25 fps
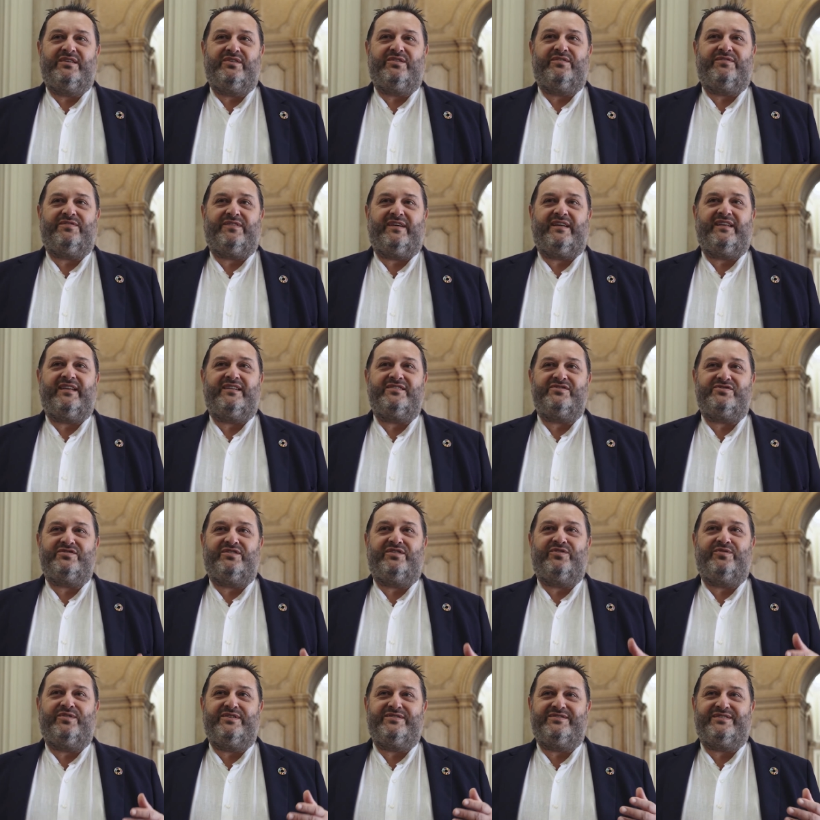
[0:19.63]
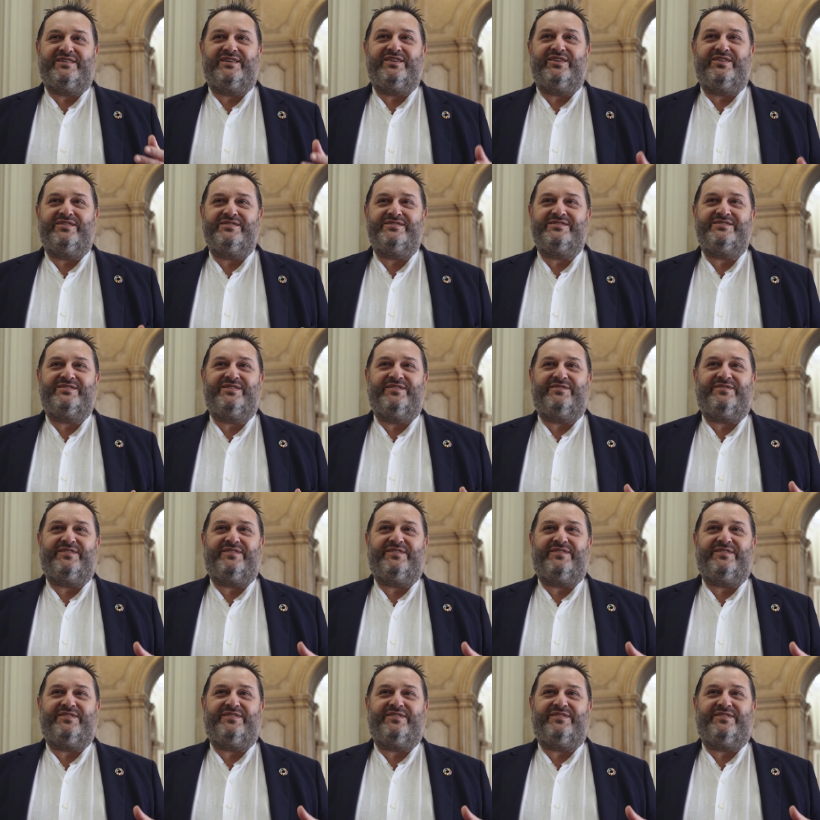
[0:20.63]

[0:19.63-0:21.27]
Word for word: the financial resilience, the,